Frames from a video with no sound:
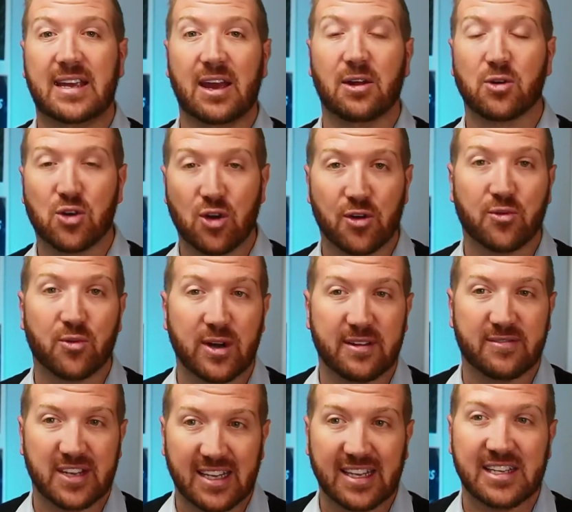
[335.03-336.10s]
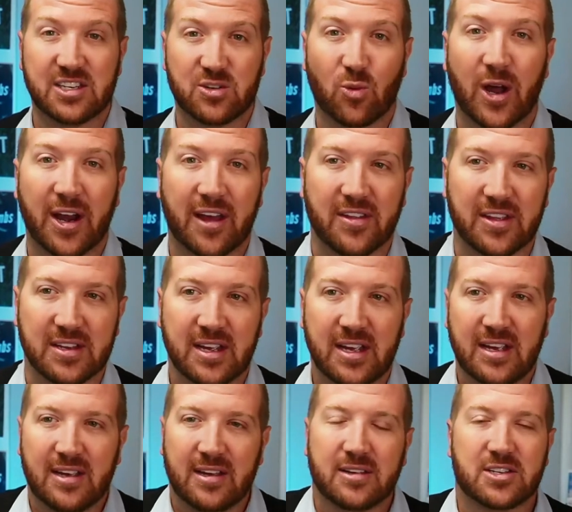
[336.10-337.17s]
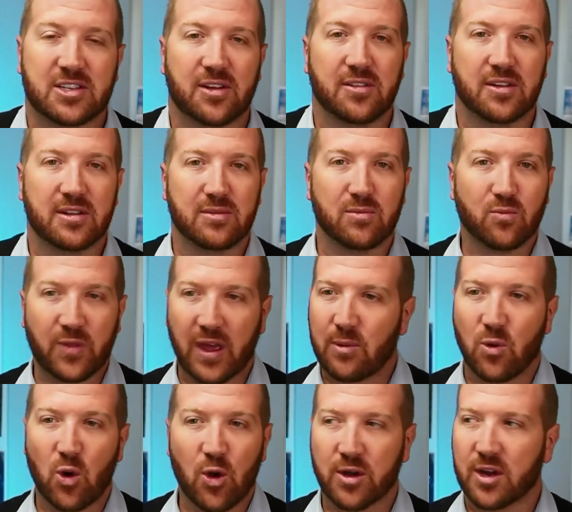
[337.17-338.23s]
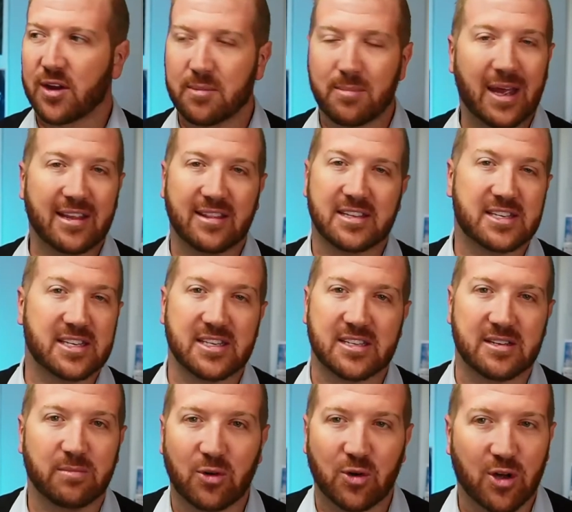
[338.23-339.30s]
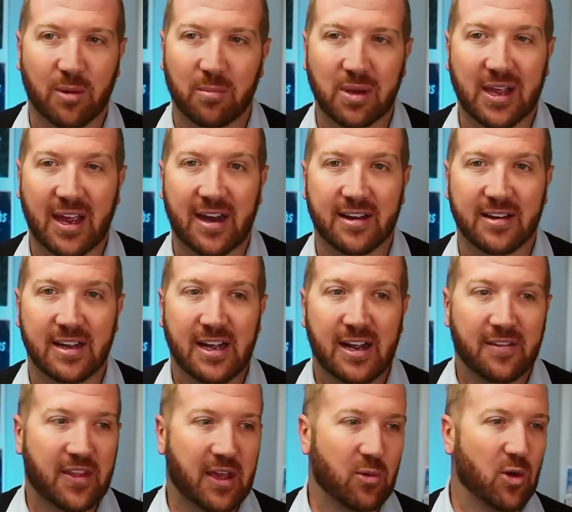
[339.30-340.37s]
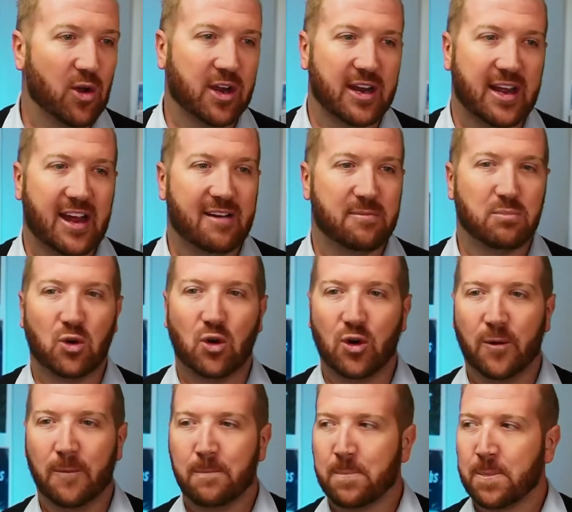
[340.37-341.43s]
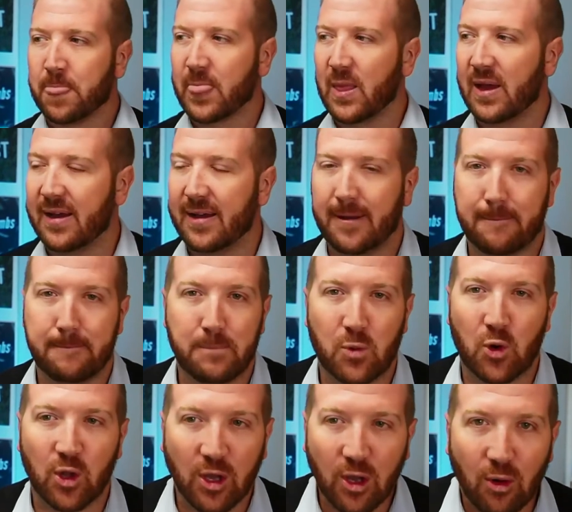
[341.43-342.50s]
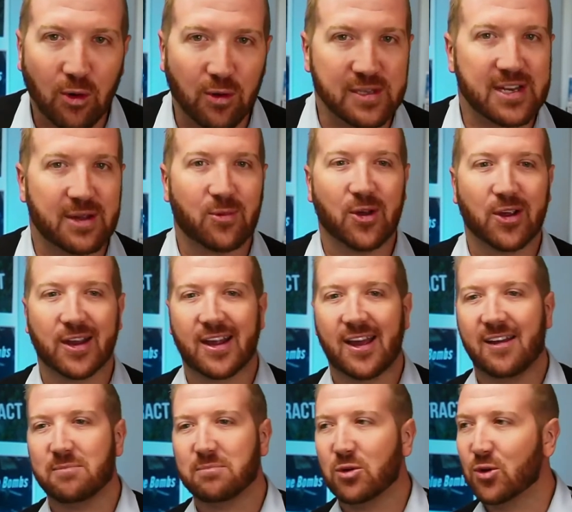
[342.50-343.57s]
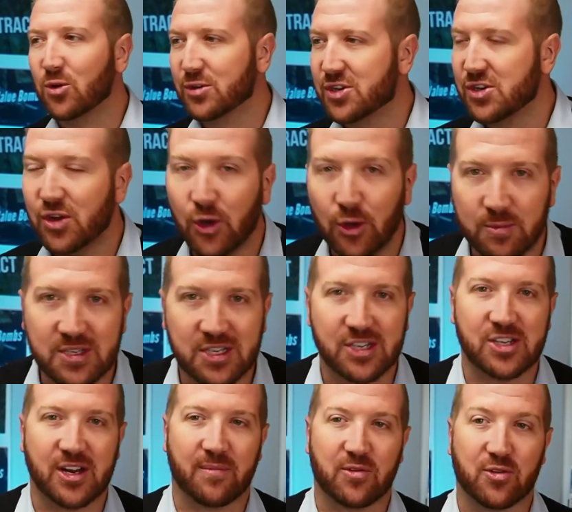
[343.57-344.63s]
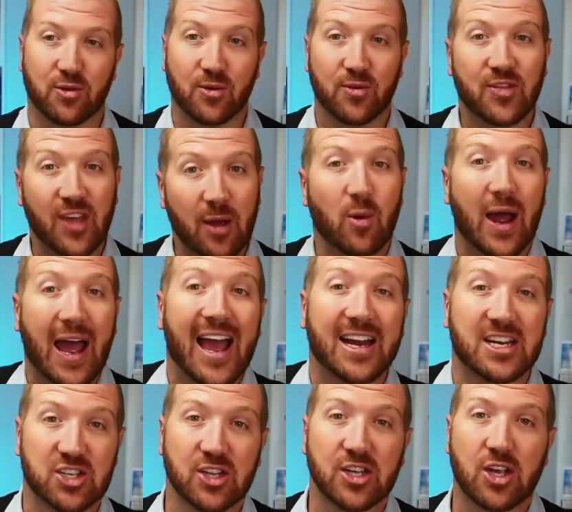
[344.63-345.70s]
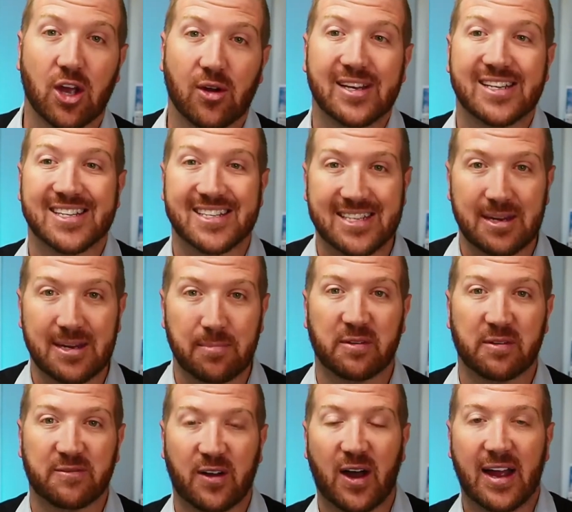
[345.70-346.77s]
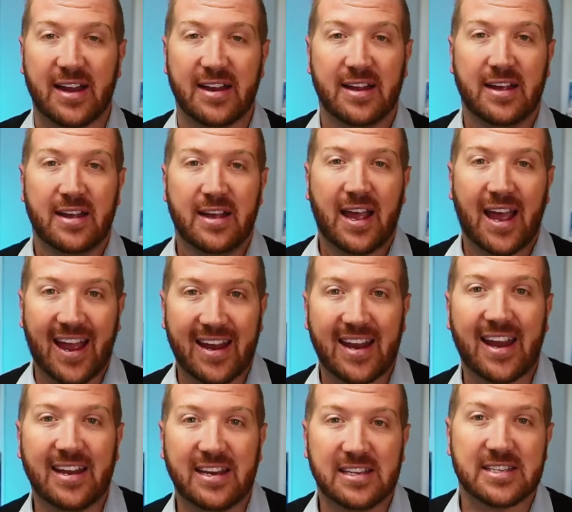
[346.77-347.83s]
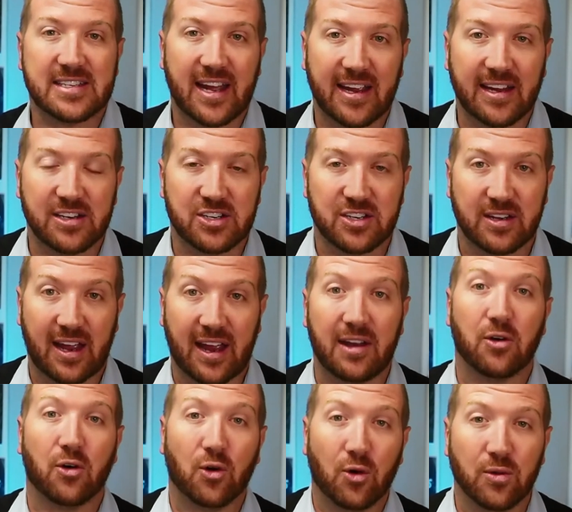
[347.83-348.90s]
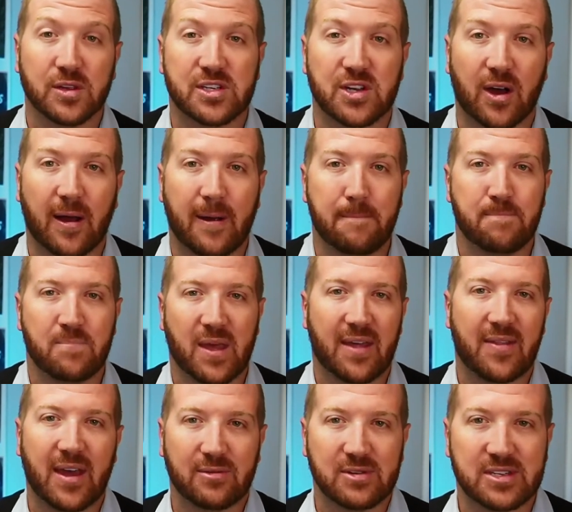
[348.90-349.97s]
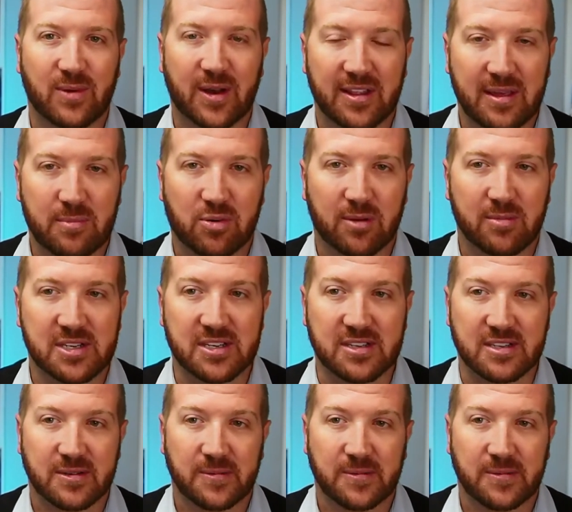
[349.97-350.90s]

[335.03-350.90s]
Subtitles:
gotten rid of at least one other, so that they weren't going to make the system more complicated. They weren't going to have more laws. They weren't going to have more hoops to jump through. They were actually going to simplify it at any stage and all the time, and that was one of their promises.